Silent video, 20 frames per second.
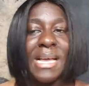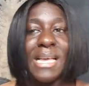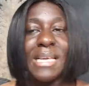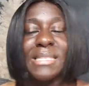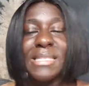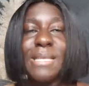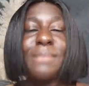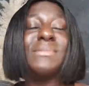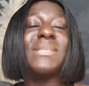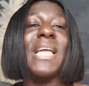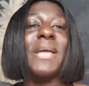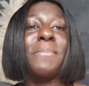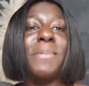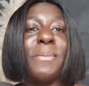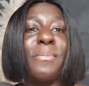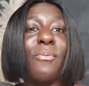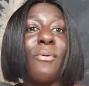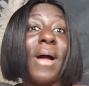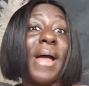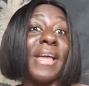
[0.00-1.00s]
It seems like
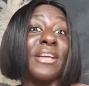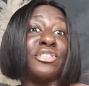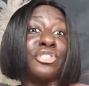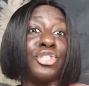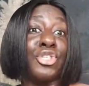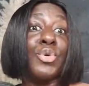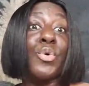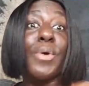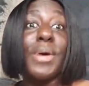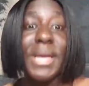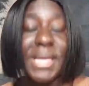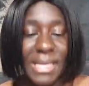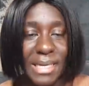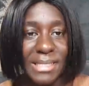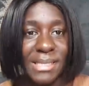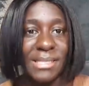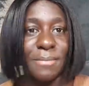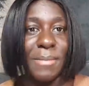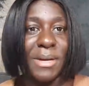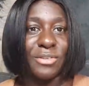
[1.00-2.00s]
people are enjoying
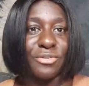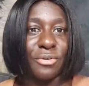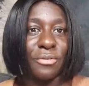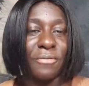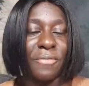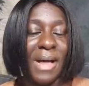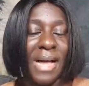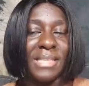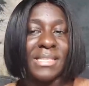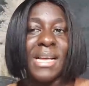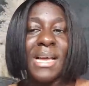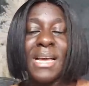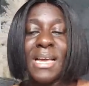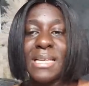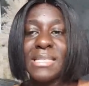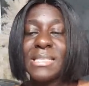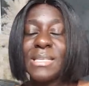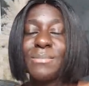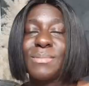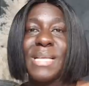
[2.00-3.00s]
it, as a matter of fact.
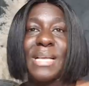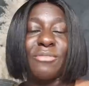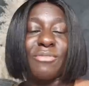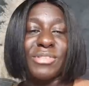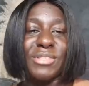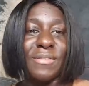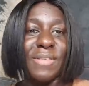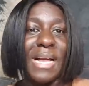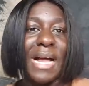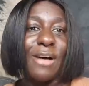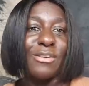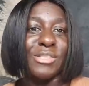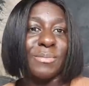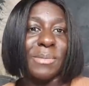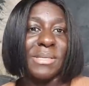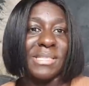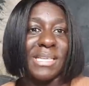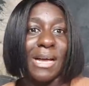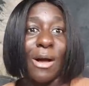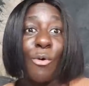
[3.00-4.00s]
It seems like the rest of the
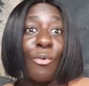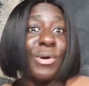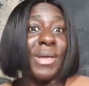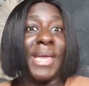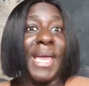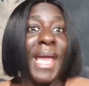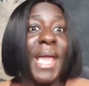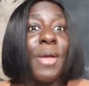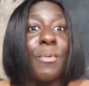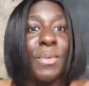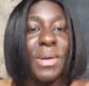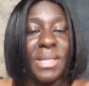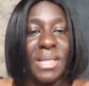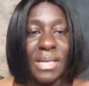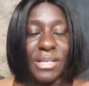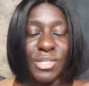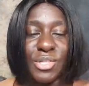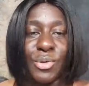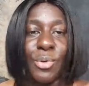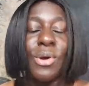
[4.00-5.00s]
housemates, they are okay with
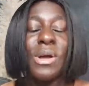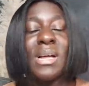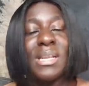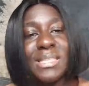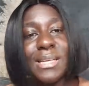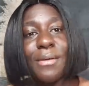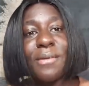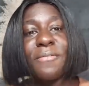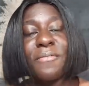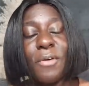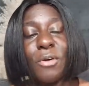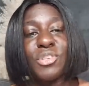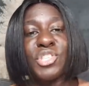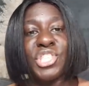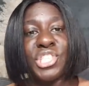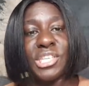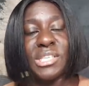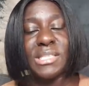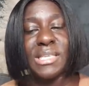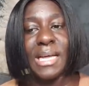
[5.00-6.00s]
it. So Terry felt
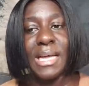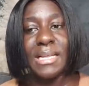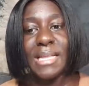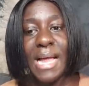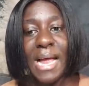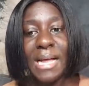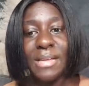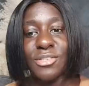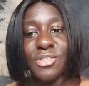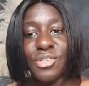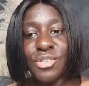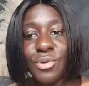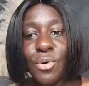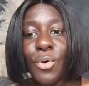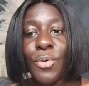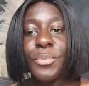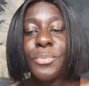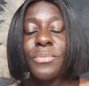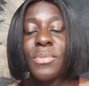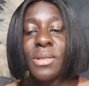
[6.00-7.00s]
cheated, and
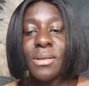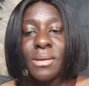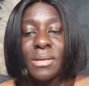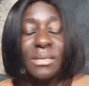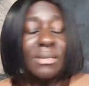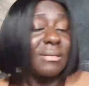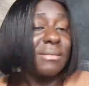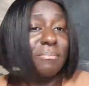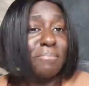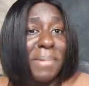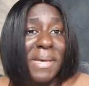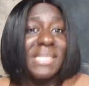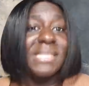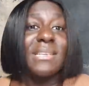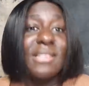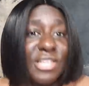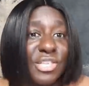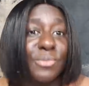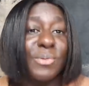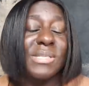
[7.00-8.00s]
so
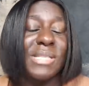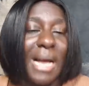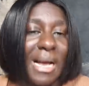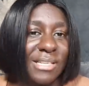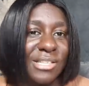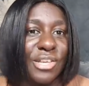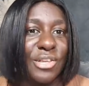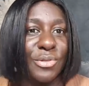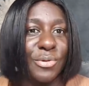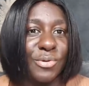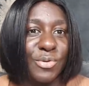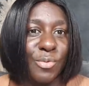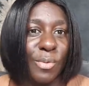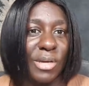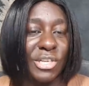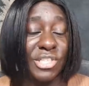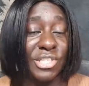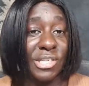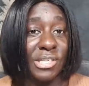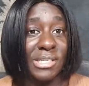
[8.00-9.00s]
basically, she was asking those
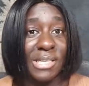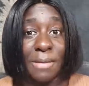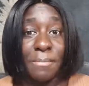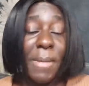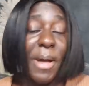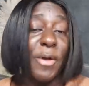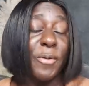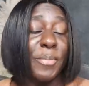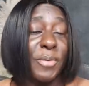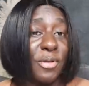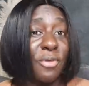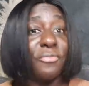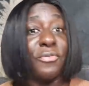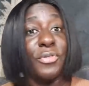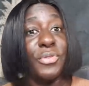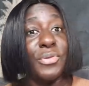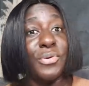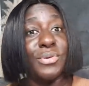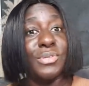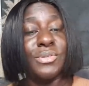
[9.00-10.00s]
questions, in my opinion,
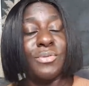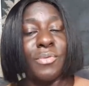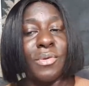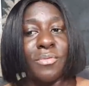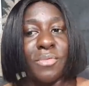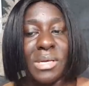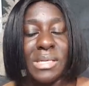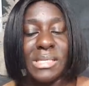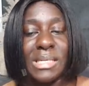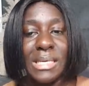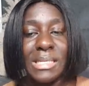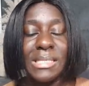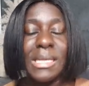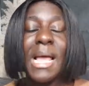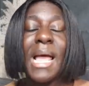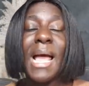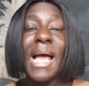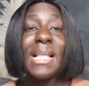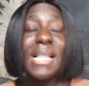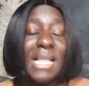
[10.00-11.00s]
for those three reasons.
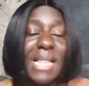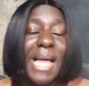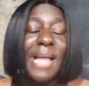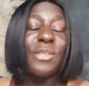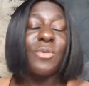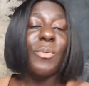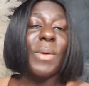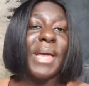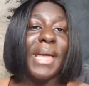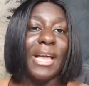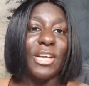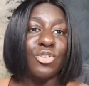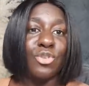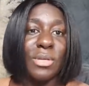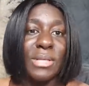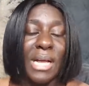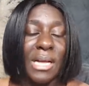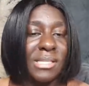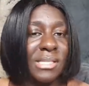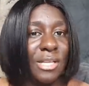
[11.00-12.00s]
And I like the way
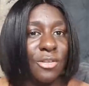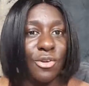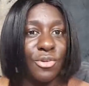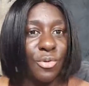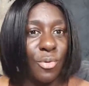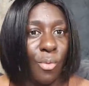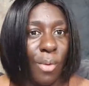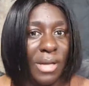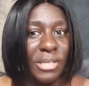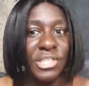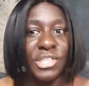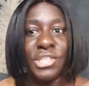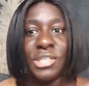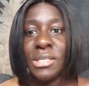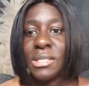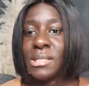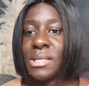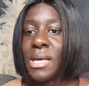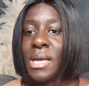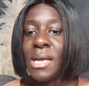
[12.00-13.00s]
GASH1 answered all the
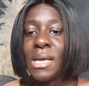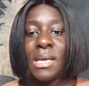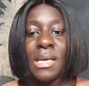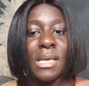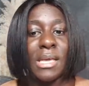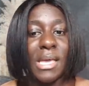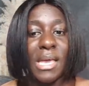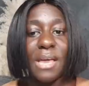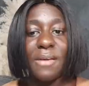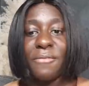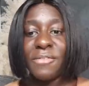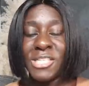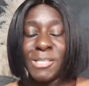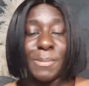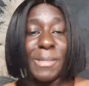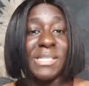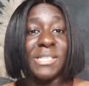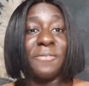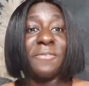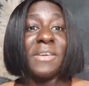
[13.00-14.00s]
questions. He gave
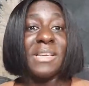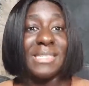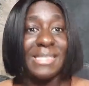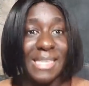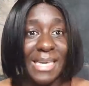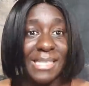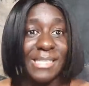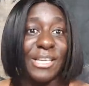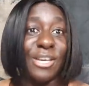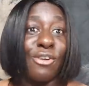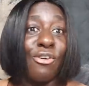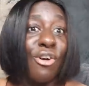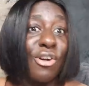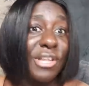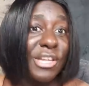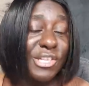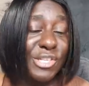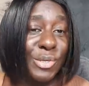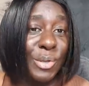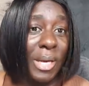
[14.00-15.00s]
specific dates.
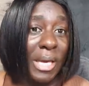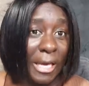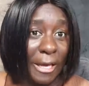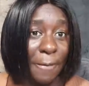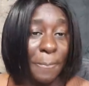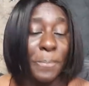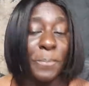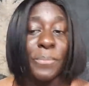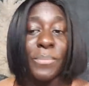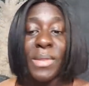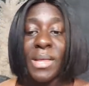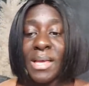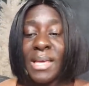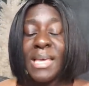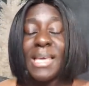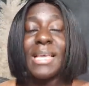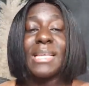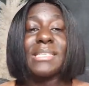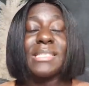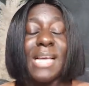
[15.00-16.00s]
According to him,
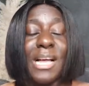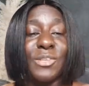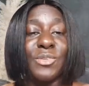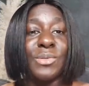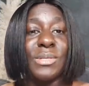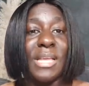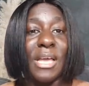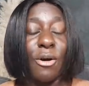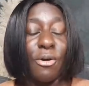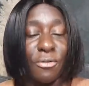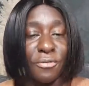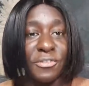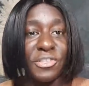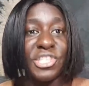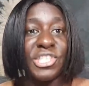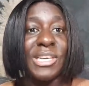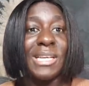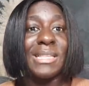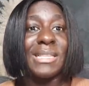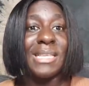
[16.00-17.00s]
he and Thato, they are
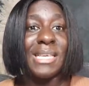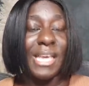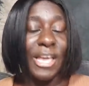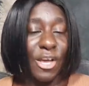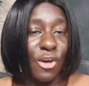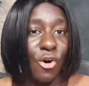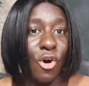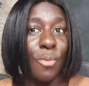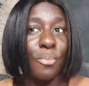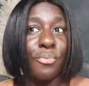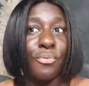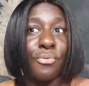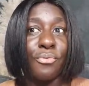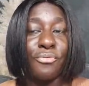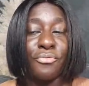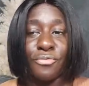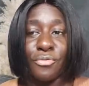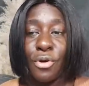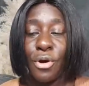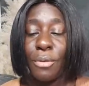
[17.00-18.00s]
officially a
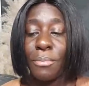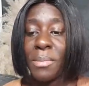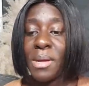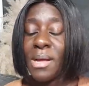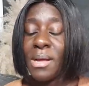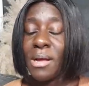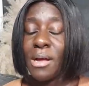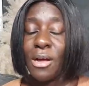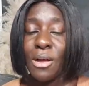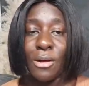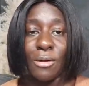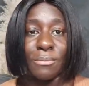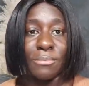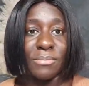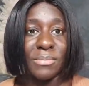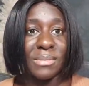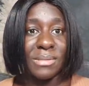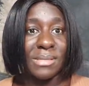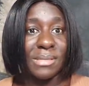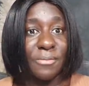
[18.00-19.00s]
couple
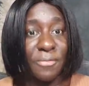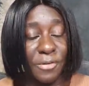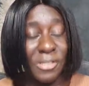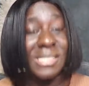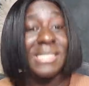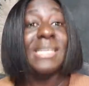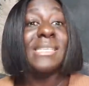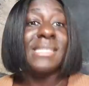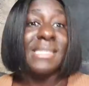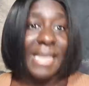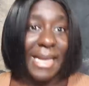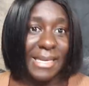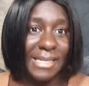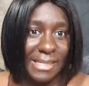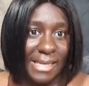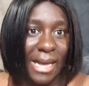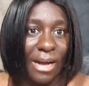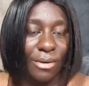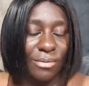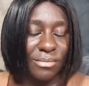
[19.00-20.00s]
for 6
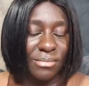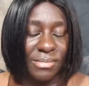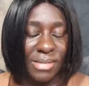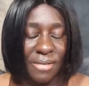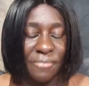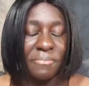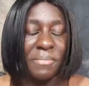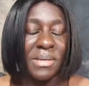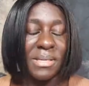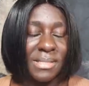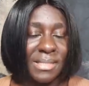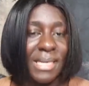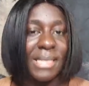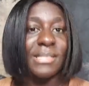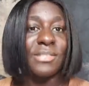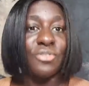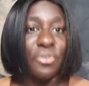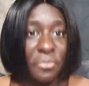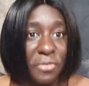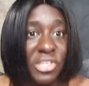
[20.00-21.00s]
days now. They've been
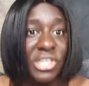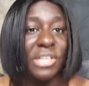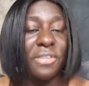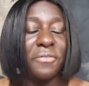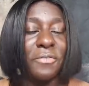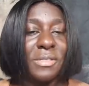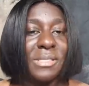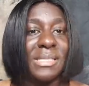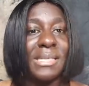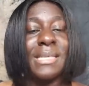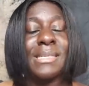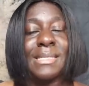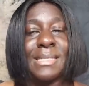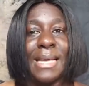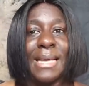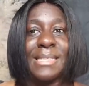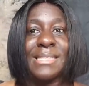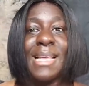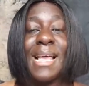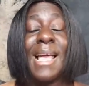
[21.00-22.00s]
dating officially for 6
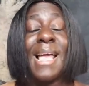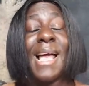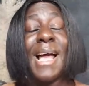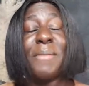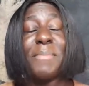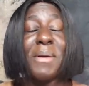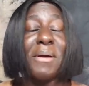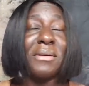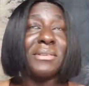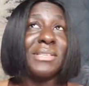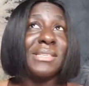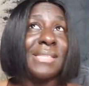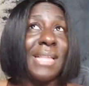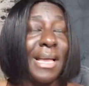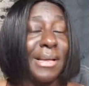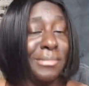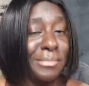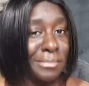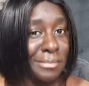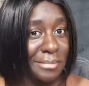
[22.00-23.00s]
days. I mean, I was just
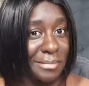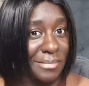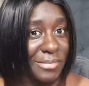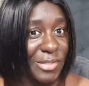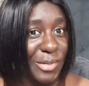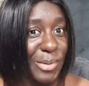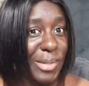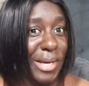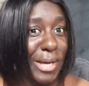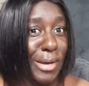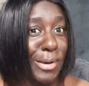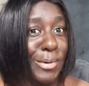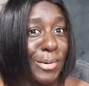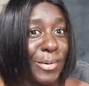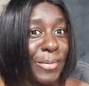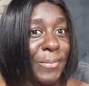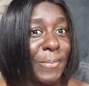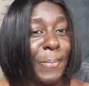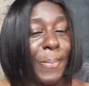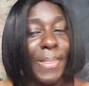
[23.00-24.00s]
like, okay.
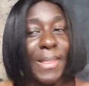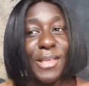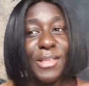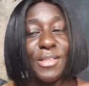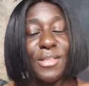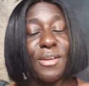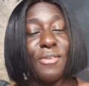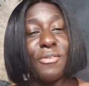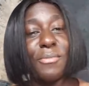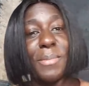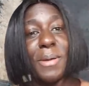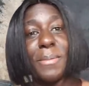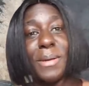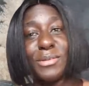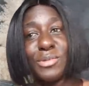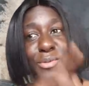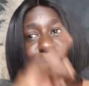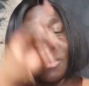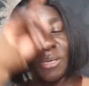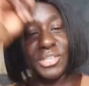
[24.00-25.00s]
Oh, you did not remember
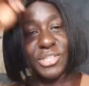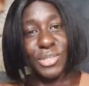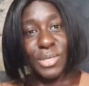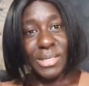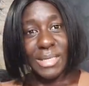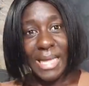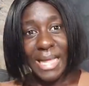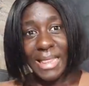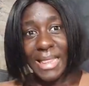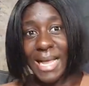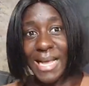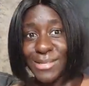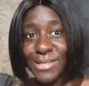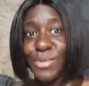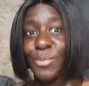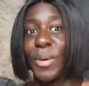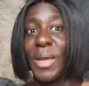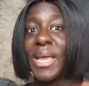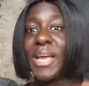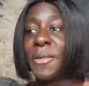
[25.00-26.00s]
to mention that
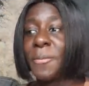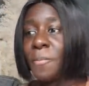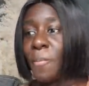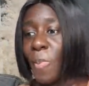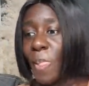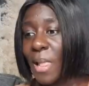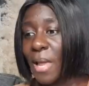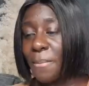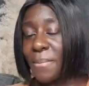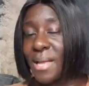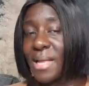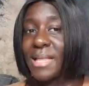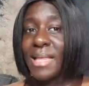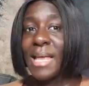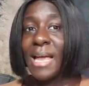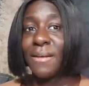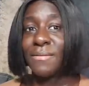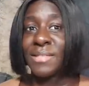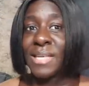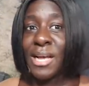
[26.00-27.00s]
last week,
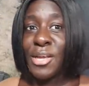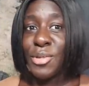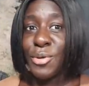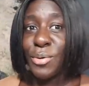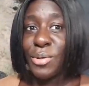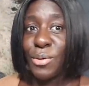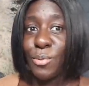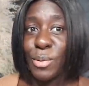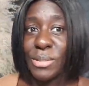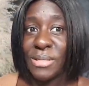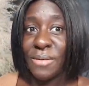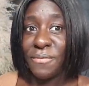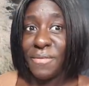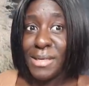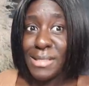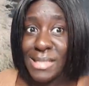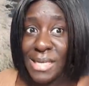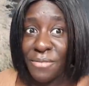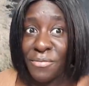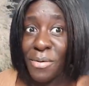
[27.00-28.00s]
immediately after Yoli was
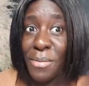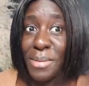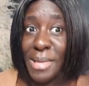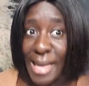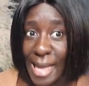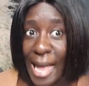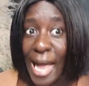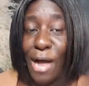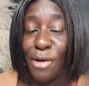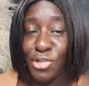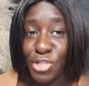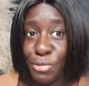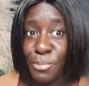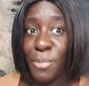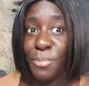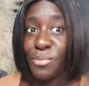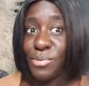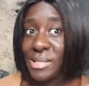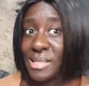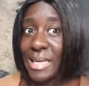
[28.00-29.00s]
evicted from the house, you
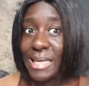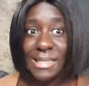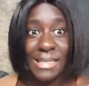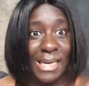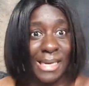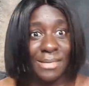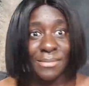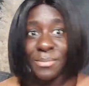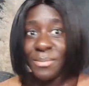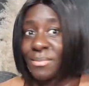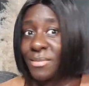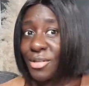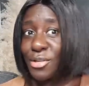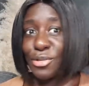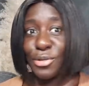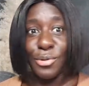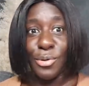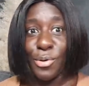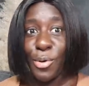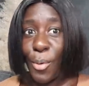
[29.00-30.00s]
people started,
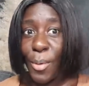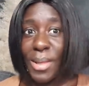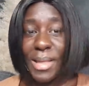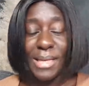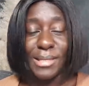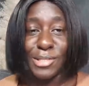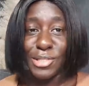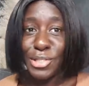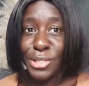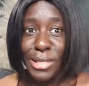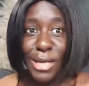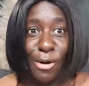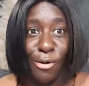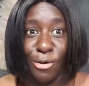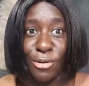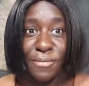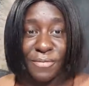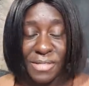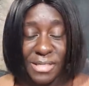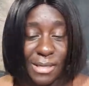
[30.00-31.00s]
you know, going at each other
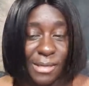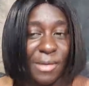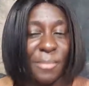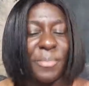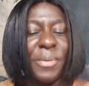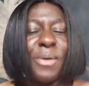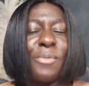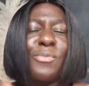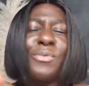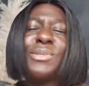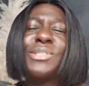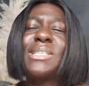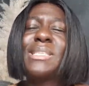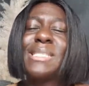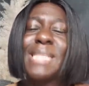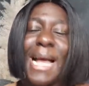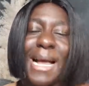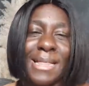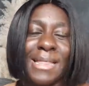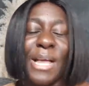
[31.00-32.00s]
all of a sudden. But we'll
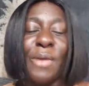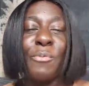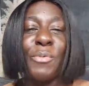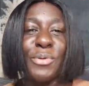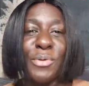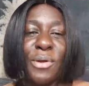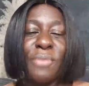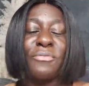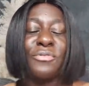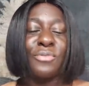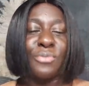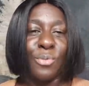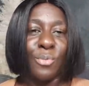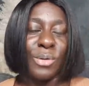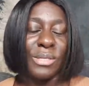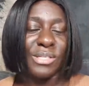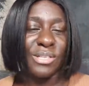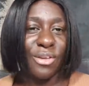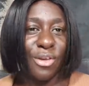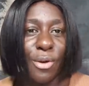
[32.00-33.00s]
just act like we don't even know
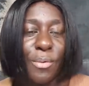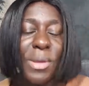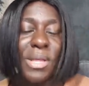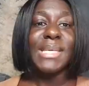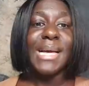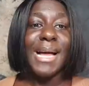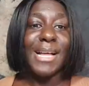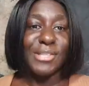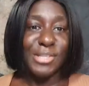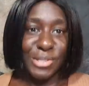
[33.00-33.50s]
what's going on.